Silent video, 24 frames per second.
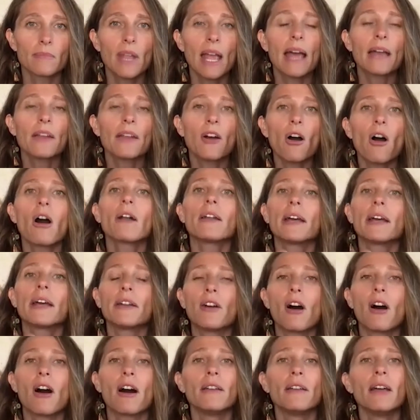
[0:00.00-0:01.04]
And on and
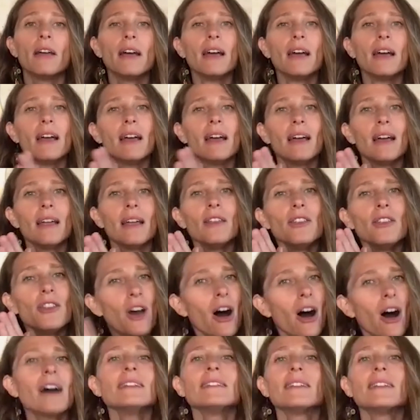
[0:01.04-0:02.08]
on.
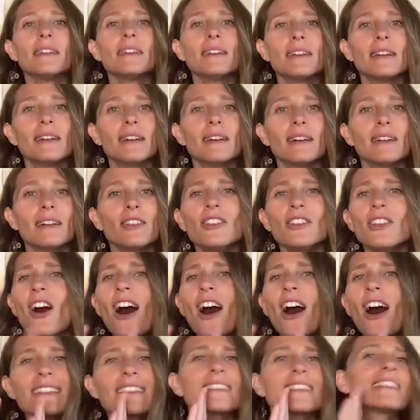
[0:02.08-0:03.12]
Not
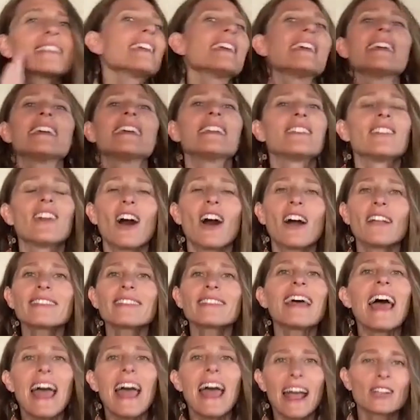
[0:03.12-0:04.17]
the
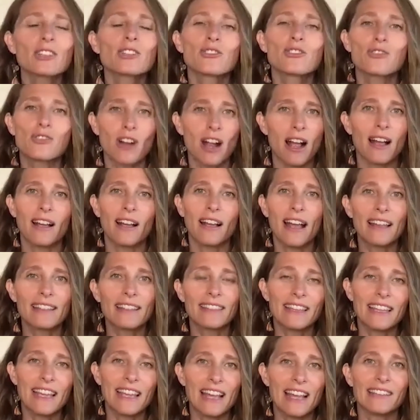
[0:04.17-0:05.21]
extra at
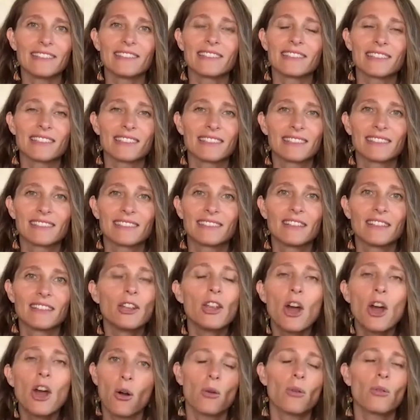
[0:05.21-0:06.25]
the end.
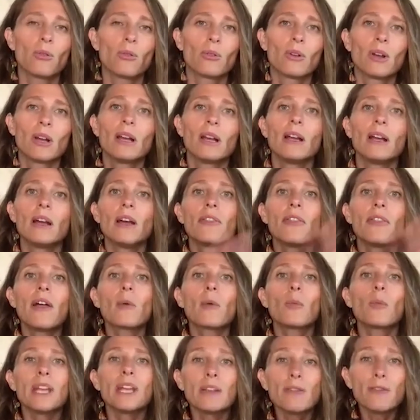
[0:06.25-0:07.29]
No,
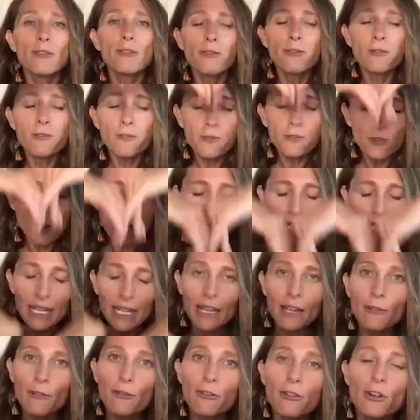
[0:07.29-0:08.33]
that we
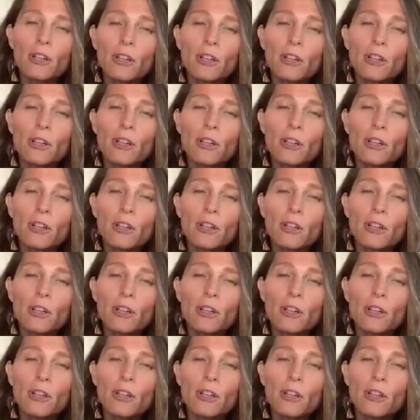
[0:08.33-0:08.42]
fully